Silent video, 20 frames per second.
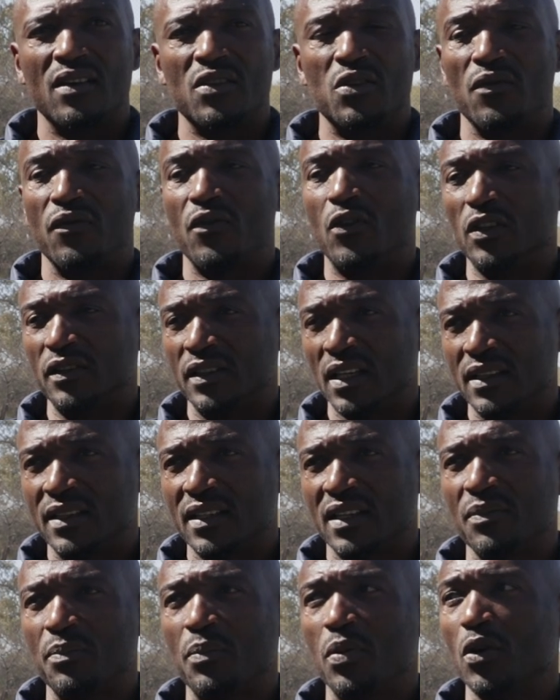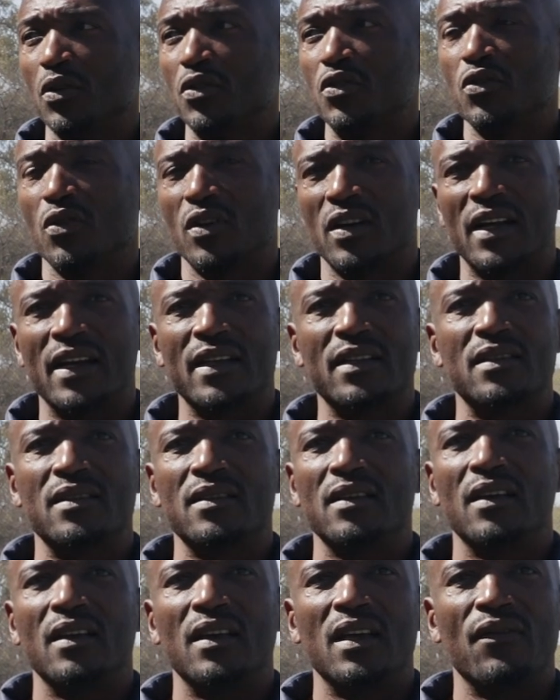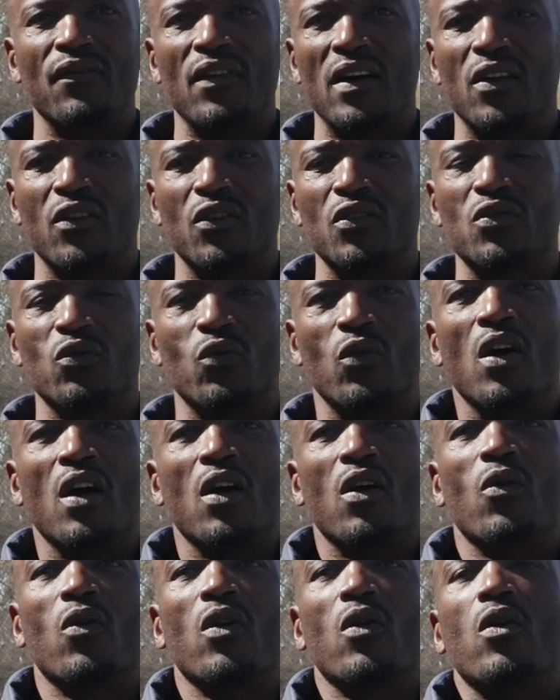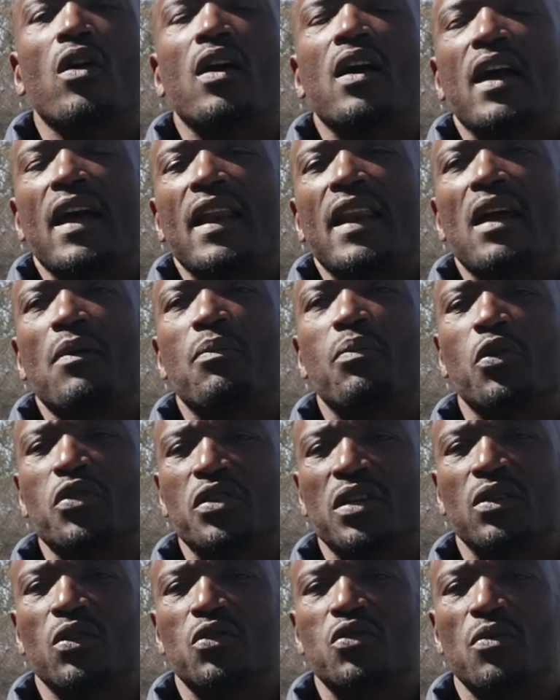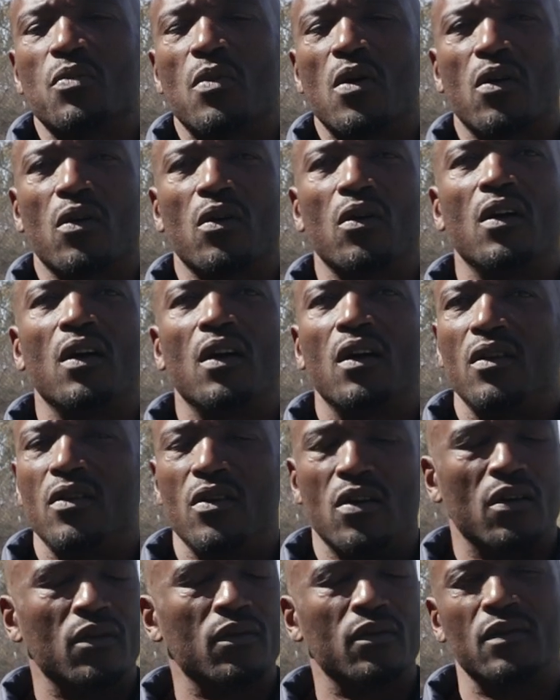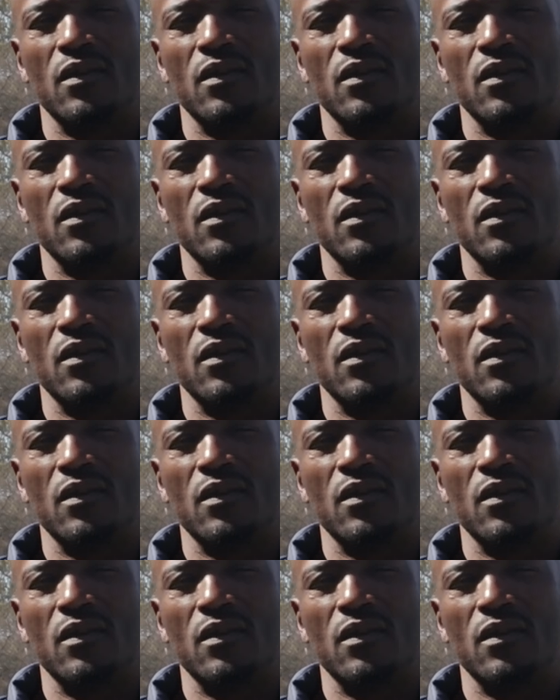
You've got that report to write. If I don't do, can I push it to tomorrow? No,